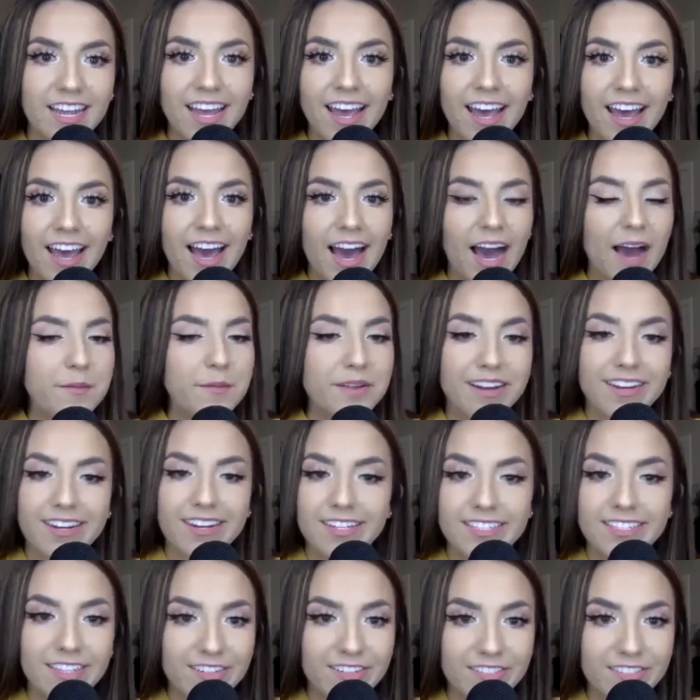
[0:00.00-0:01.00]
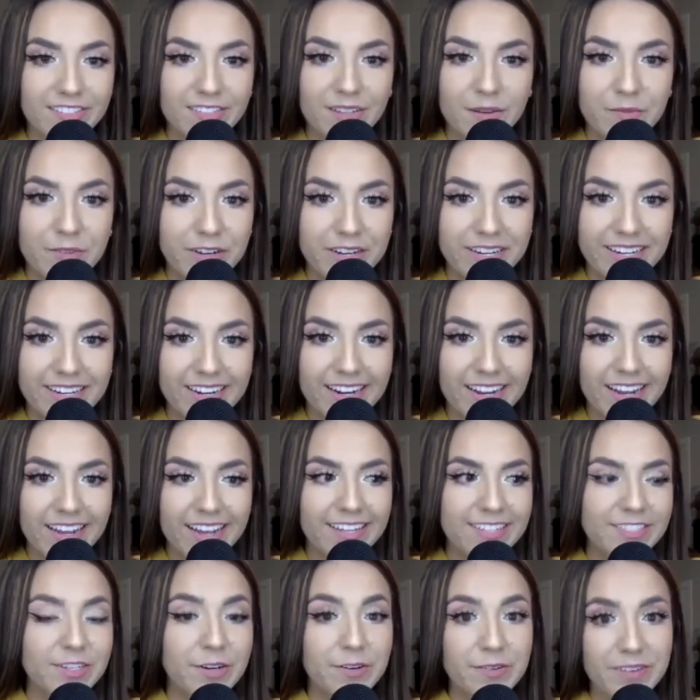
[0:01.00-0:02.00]
I'm not going to tell someone
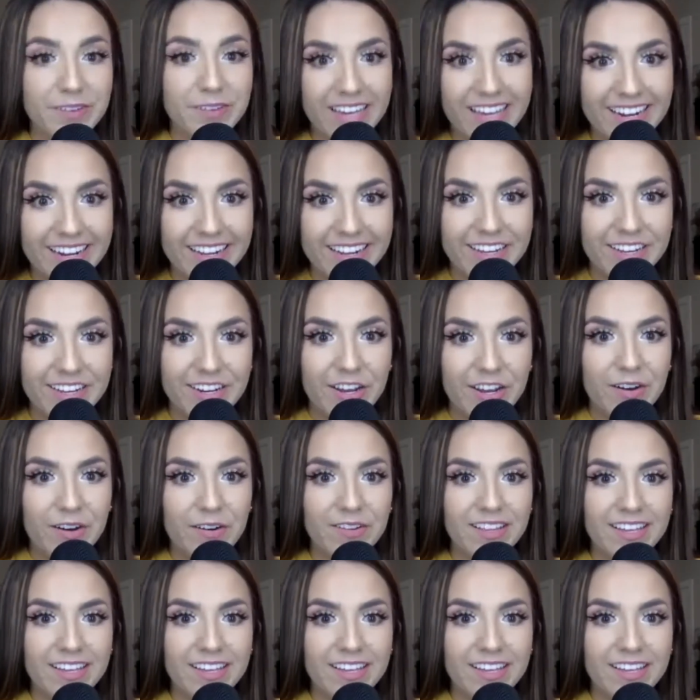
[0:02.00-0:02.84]
don't get it, like